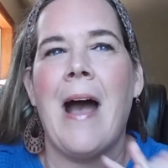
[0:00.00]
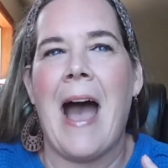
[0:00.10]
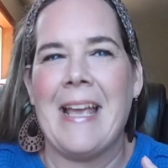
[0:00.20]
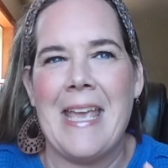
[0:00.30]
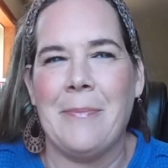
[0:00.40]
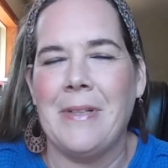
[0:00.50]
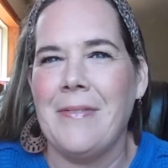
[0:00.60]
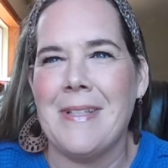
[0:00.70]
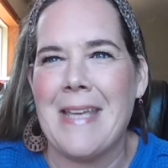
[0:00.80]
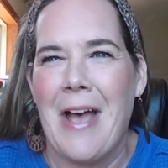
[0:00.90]
I can't believe
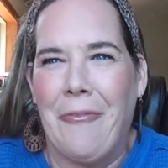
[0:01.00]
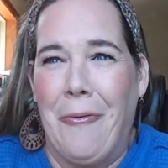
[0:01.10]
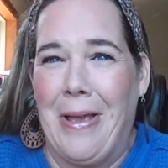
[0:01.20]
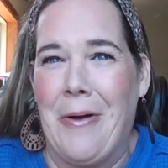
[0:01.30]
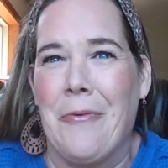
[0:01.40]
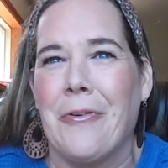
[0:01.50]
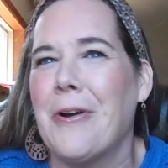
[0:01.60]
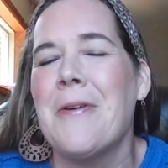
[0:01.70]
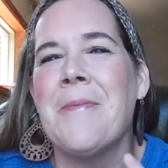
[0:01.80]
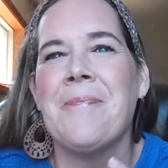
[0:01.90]
it's halfway
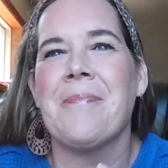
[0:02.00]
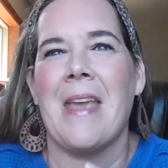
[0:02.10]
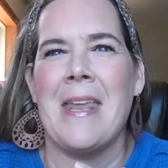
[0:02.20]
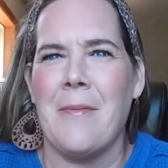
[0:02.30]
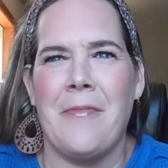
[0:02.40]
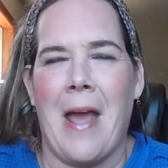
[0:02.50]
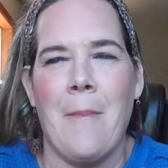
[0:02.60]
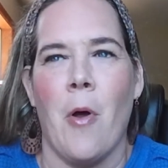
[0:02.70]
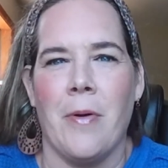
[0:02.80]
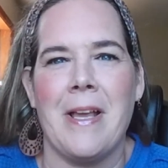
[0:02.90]
over, and
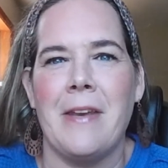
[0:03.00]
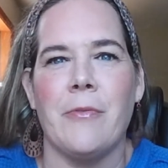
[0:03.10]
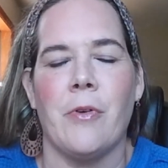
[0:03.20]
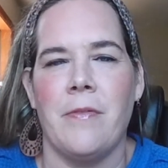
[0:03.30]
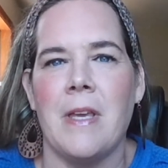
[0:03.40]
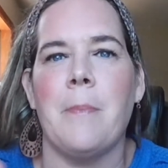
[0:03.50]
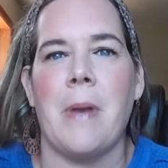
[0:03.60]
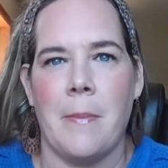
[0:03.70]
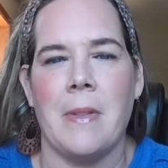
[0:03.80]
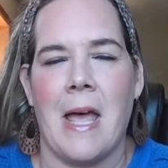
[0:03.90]
I'm already kind of grieving it, but
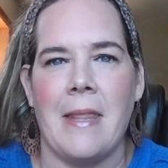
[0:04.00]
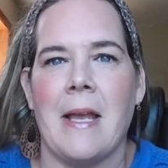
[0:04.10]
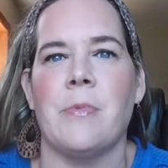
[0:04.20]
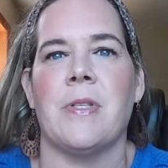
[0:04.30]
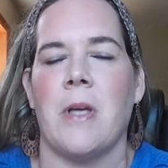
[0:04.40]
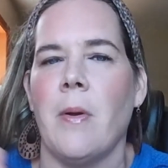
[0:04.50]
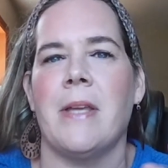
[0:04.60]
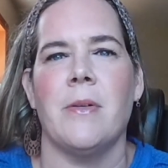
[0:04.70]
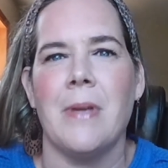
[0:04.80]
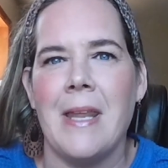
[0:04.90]
I'm glad. I'm just like, okay,
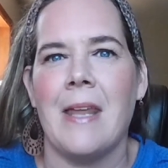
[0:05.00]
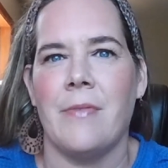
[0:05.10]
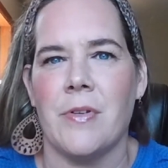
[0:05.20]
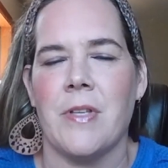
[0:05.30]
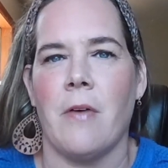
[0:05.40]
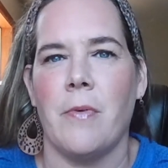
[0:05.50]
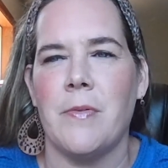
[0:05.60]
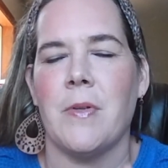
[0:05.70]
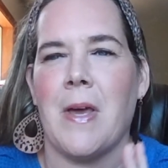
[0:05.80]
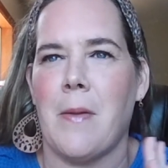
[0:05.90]
don't get ahead of yourself. We've
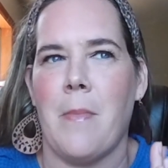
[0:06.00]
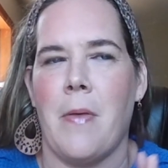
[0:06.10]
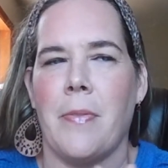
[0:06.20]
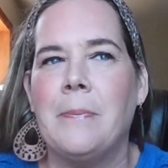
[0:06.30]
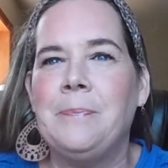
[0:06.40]
still got a month.